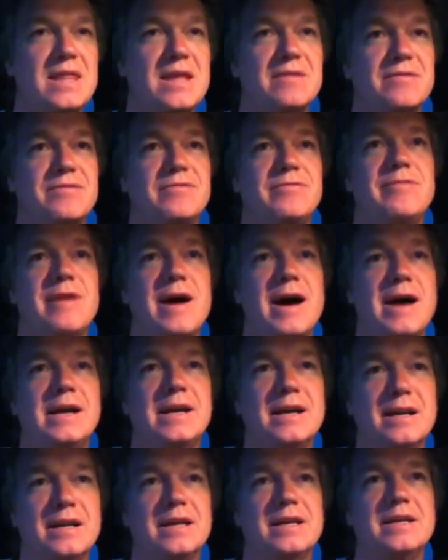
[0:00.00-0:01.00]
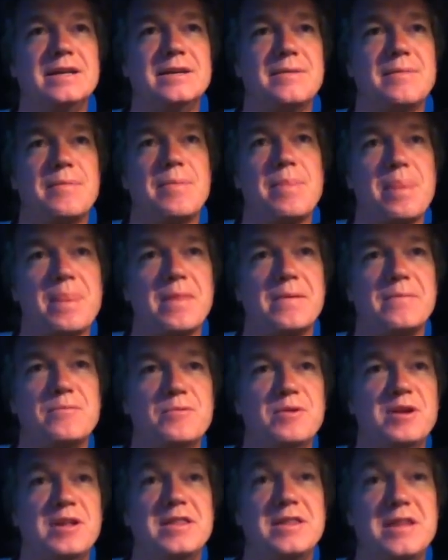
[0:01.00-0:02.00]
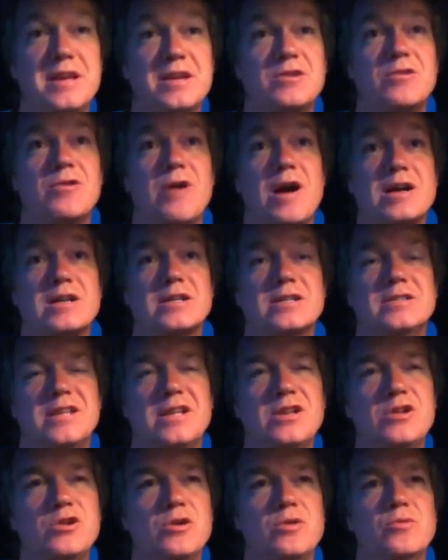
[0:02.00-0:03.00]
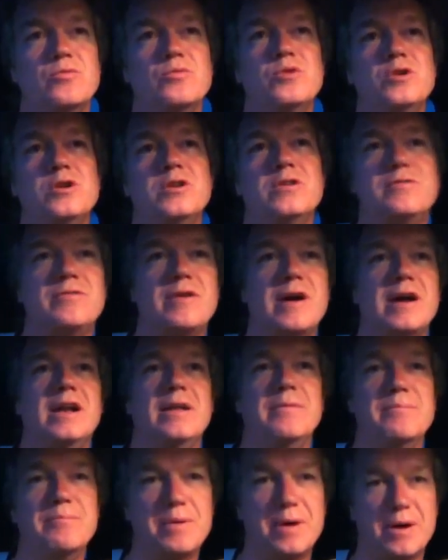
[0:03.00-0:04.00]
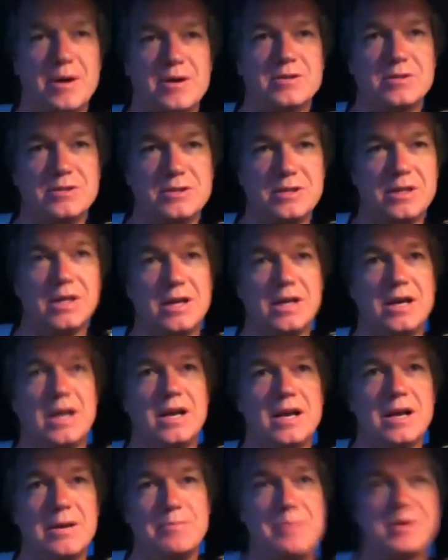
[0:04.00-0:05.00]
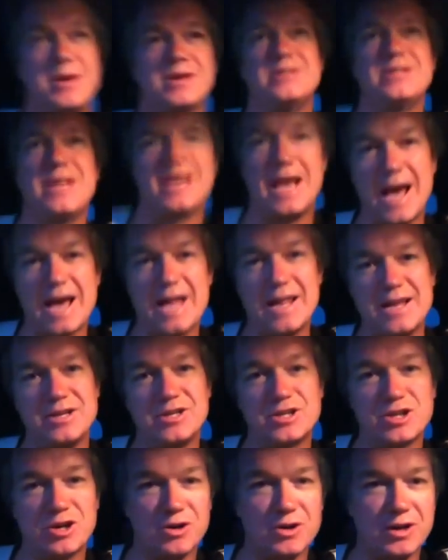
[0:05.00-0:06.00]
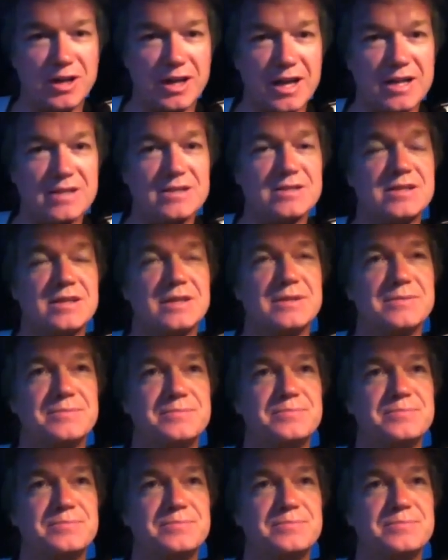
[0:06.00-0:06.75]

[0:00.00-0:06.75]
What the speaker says: then finally, when it did crash, because they knew it would finally burst, because they had insured against it,